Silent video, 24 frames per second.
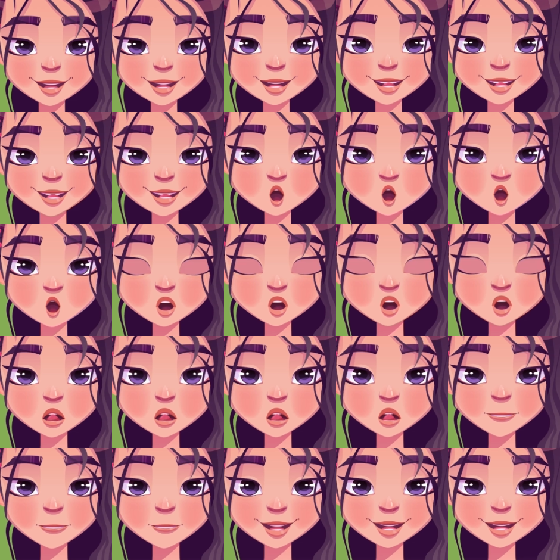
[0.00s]
It was a
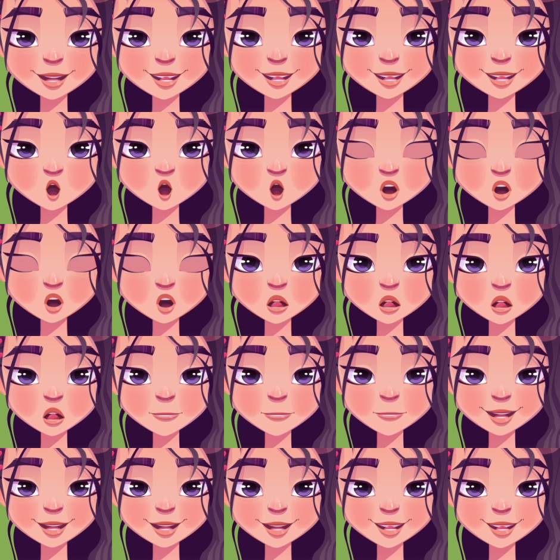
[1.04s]
foolish act that showed
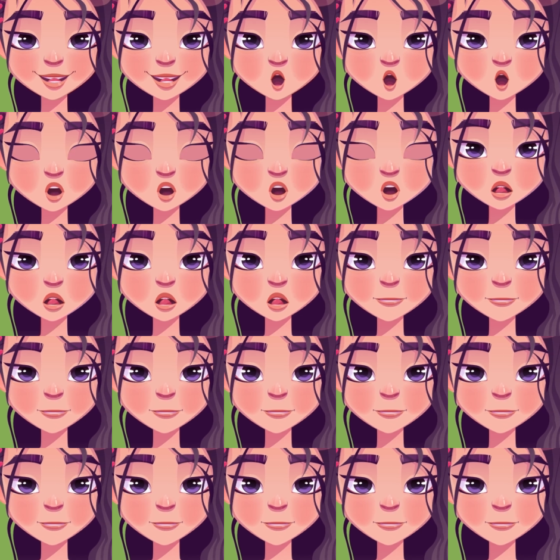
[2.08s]
the brothers' lack of